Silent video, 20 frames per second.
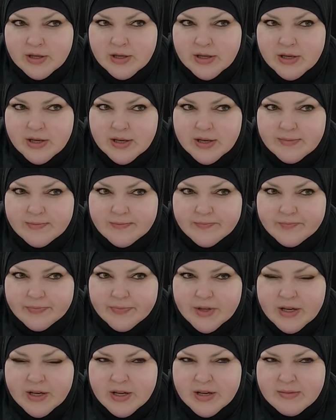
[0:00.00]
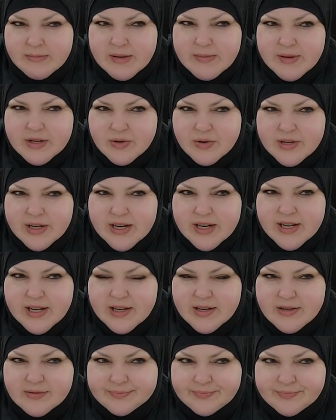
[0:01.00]
maybe
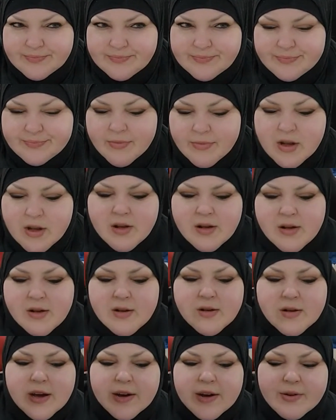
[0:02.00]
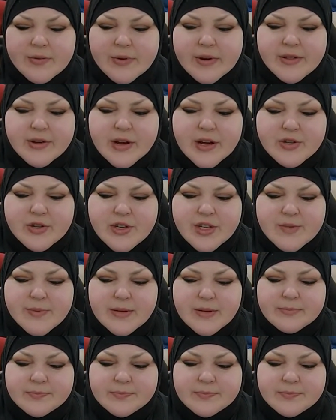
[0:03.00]
Jordanian. I don't know what other countries, but